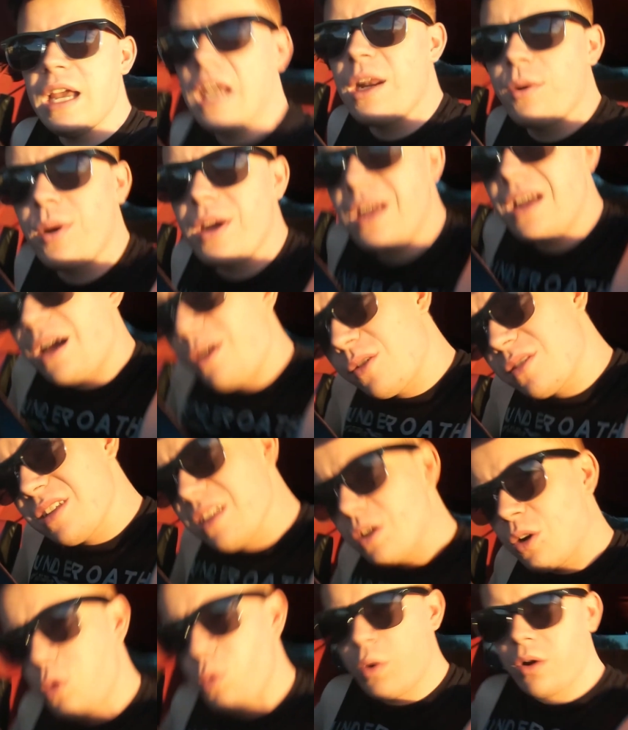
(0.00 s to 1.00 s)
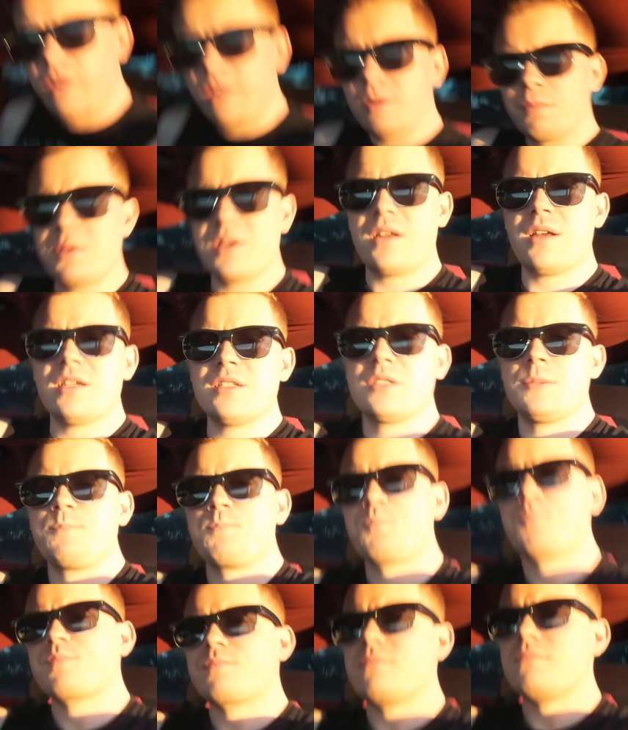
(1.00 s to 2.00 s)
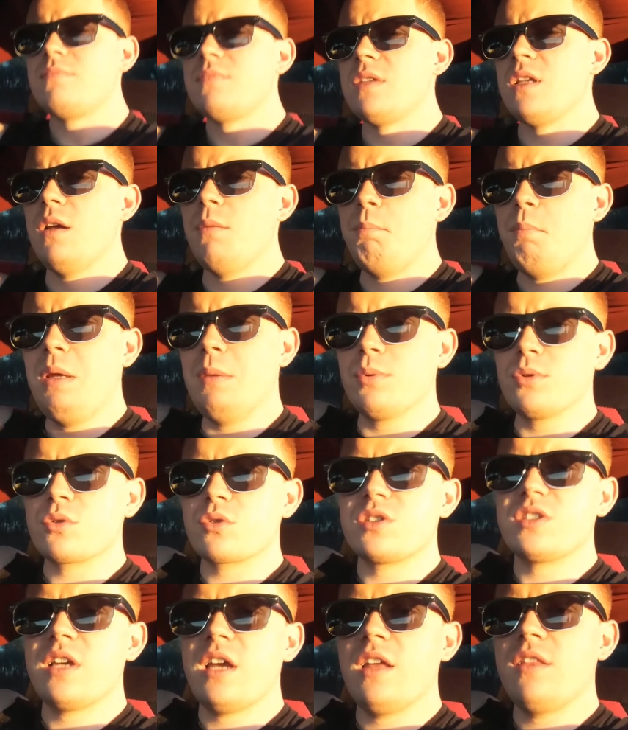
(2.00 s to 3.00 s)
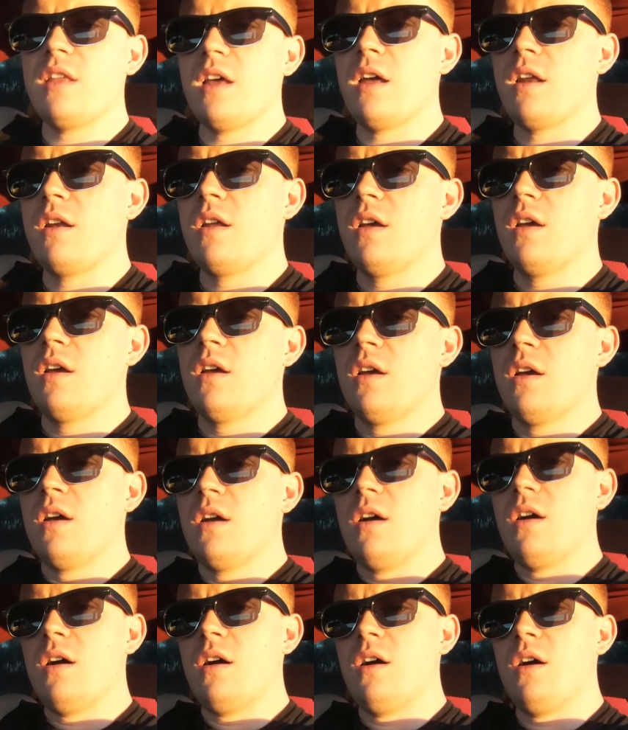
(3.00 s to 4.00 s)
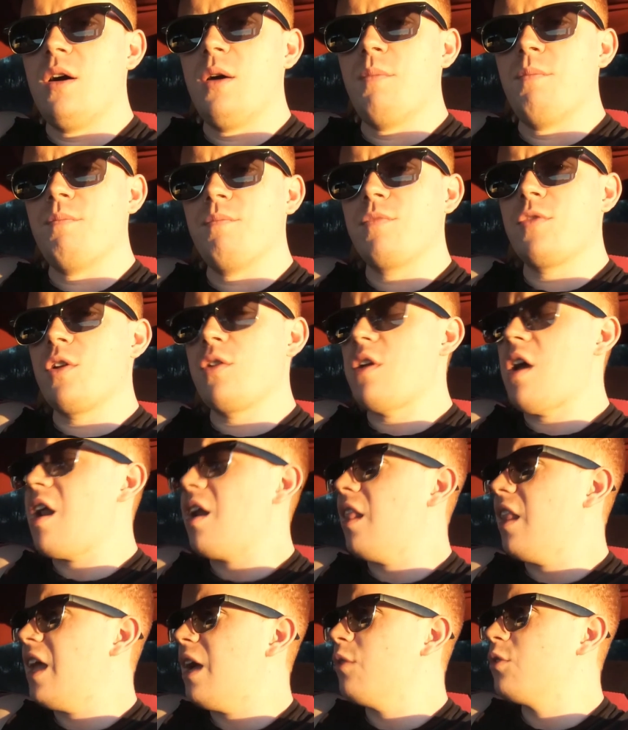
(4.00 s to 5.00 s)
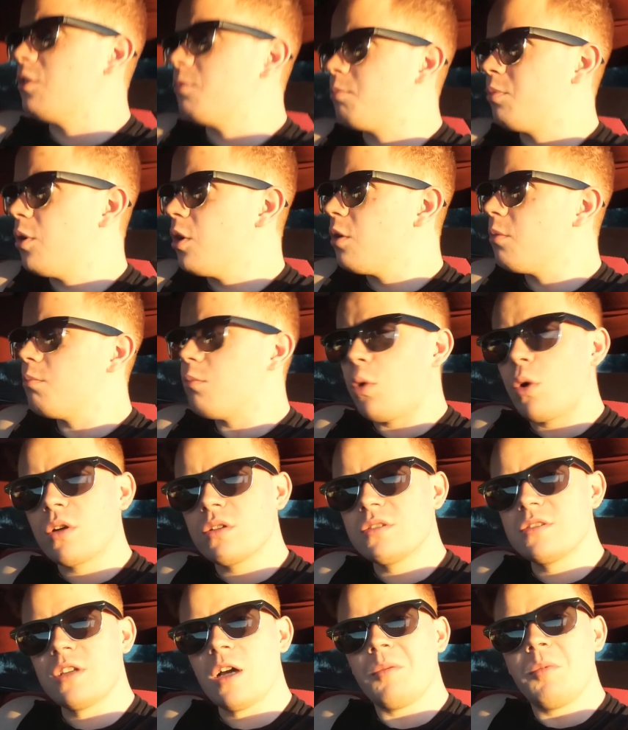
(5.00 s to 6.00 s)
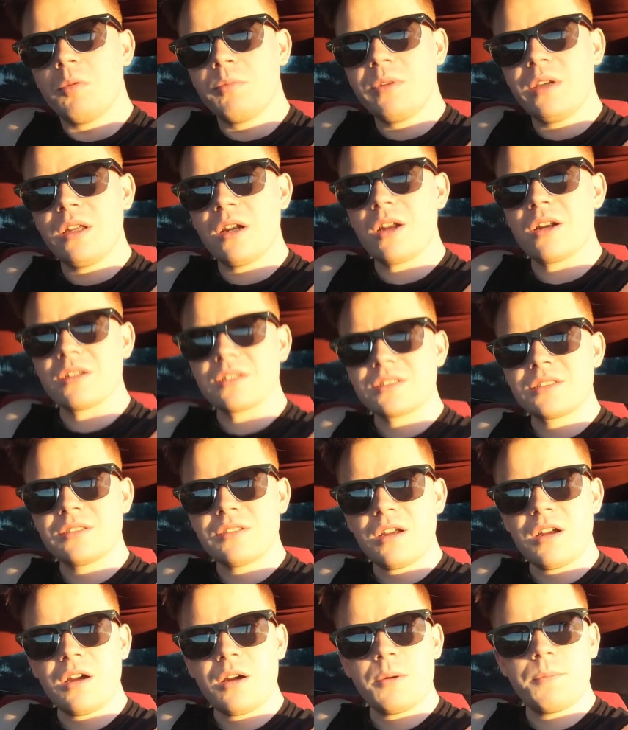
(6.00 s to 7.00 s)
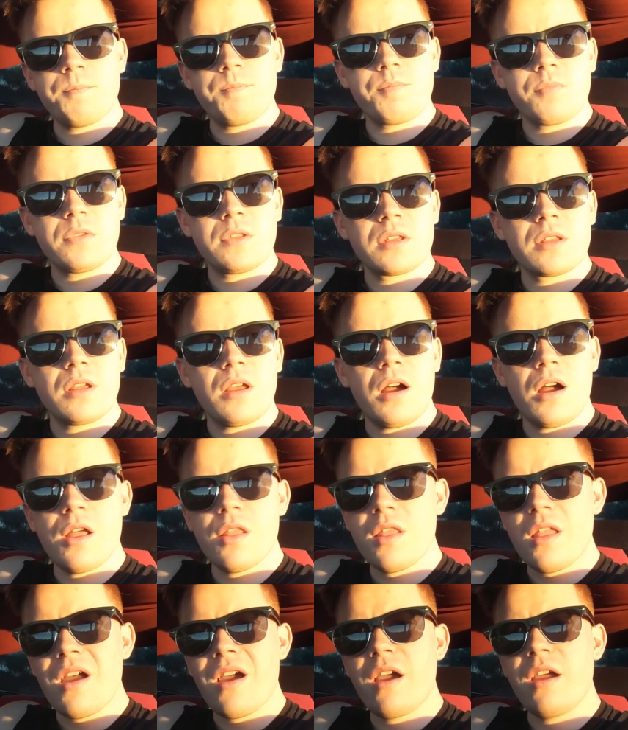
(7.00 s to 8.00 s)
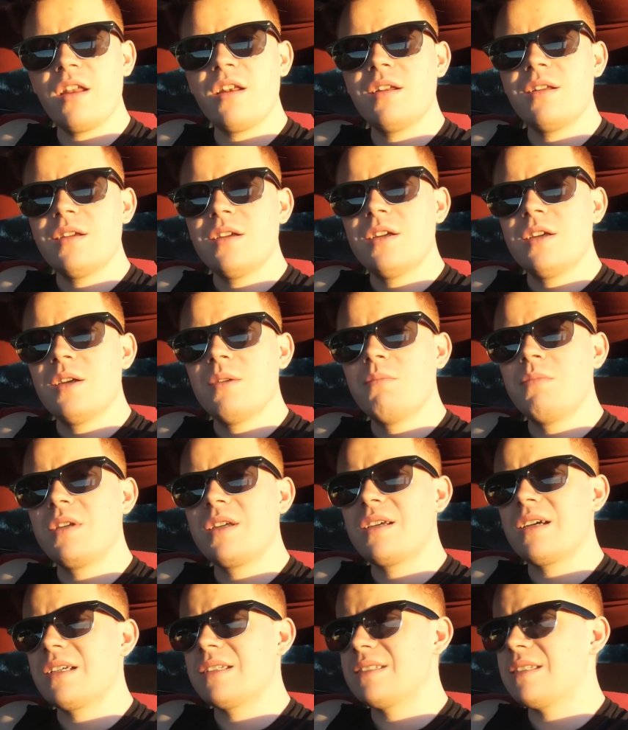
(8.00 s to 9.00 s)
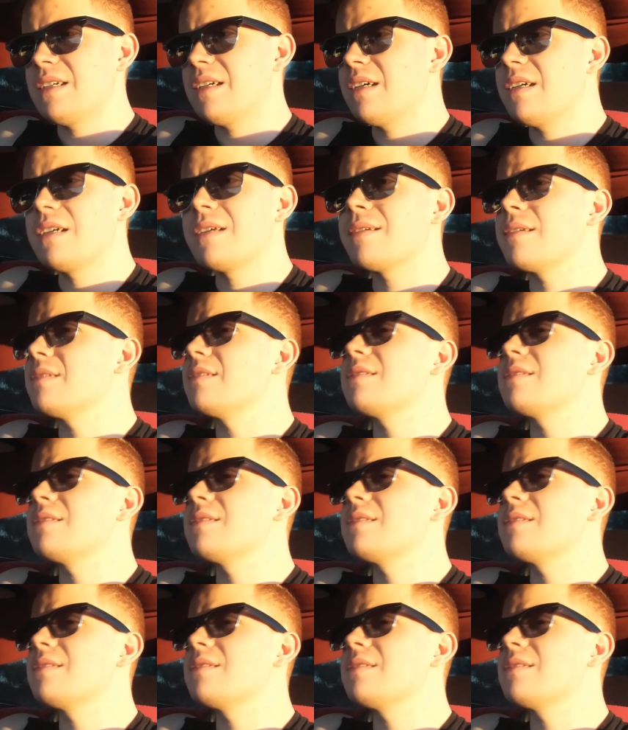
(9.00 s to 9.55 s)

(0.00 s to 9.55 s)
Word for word: Anyway, I was a little worried because people were saying that um, they're not allowed to put more than double meat on a sub online because uh,